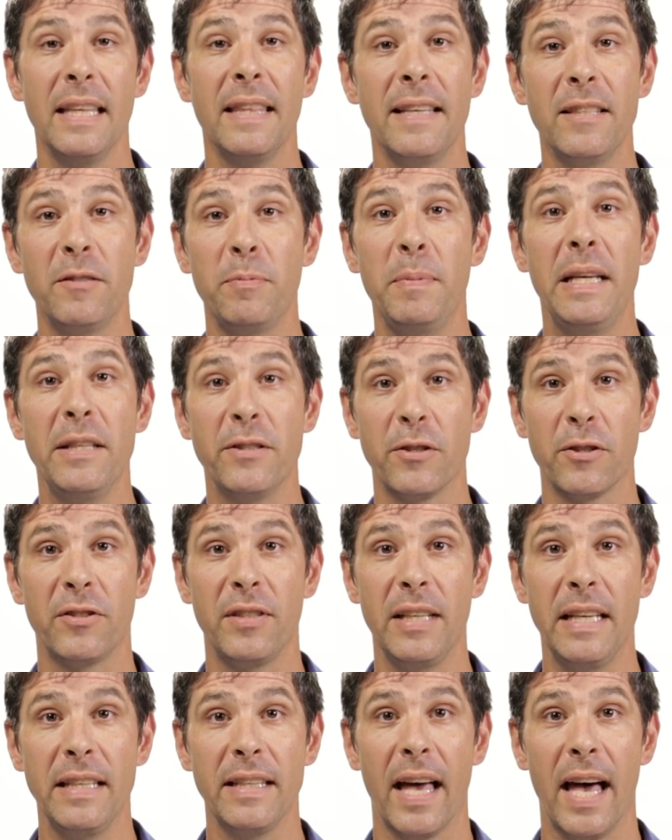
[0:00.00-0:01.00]
This means you're
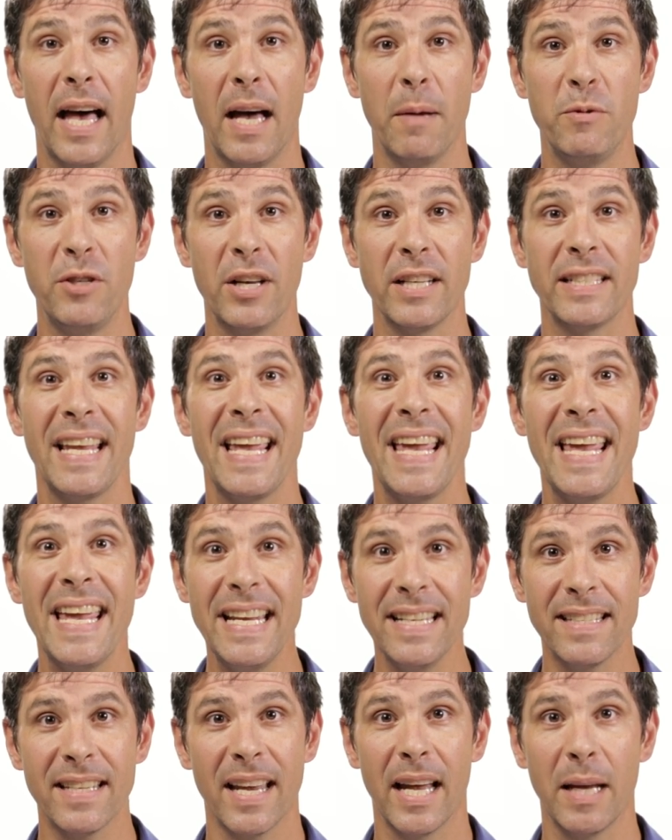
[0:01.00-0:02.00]
seeing the object
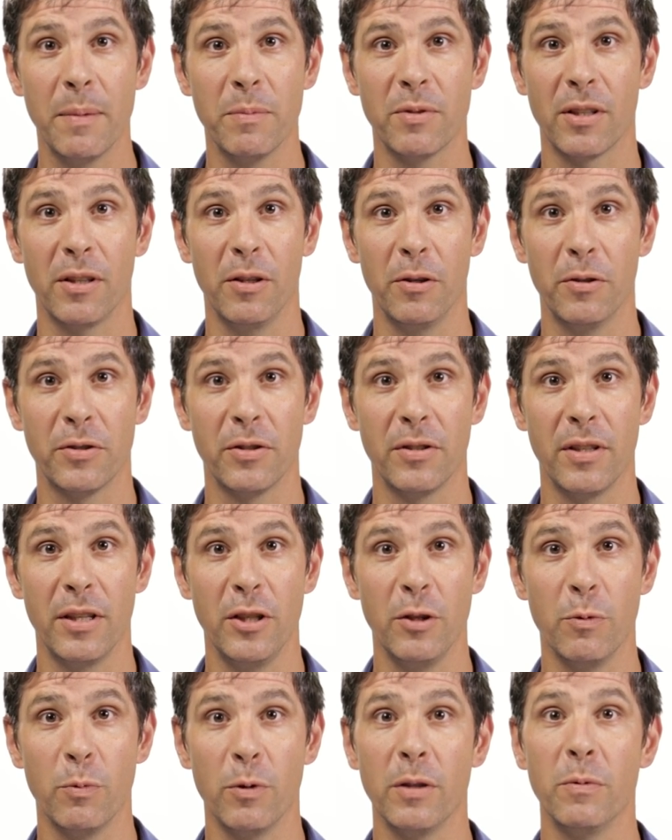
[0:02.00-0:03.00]
8 times closer
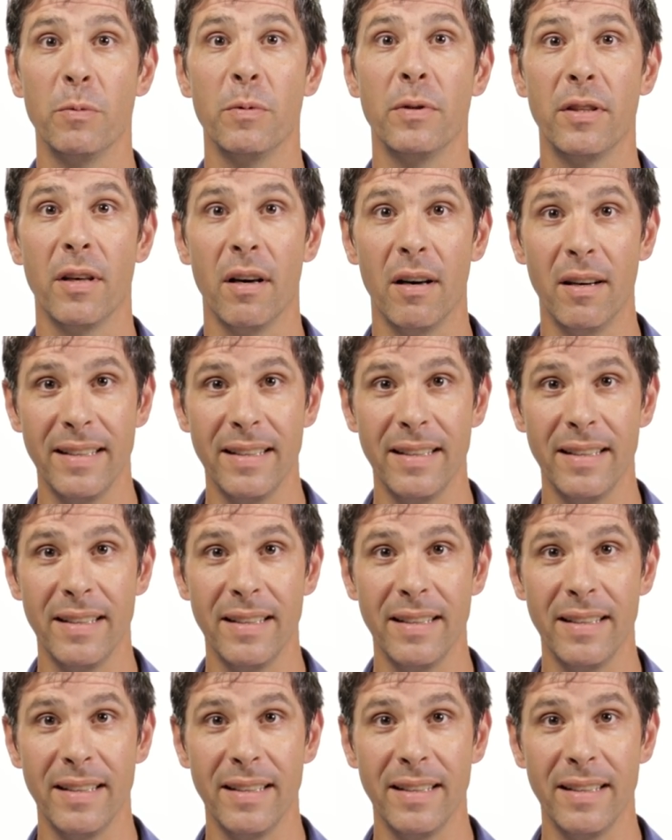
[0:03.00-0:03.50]
than you would with the